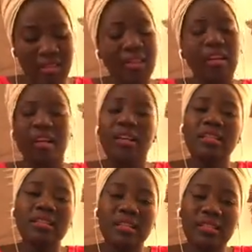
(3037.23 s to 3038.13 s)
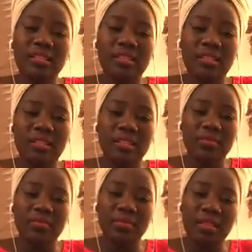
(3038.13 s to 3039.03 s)
okay, I guess that's it.
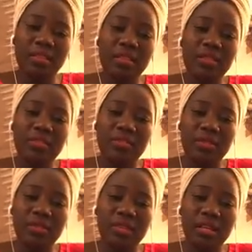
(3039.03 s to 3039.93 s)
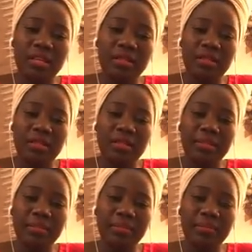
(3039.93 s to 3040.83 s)
That's it for tonight.
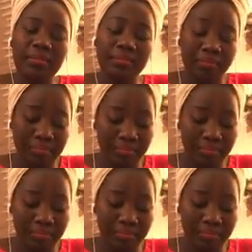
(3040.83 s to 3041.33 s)
I'm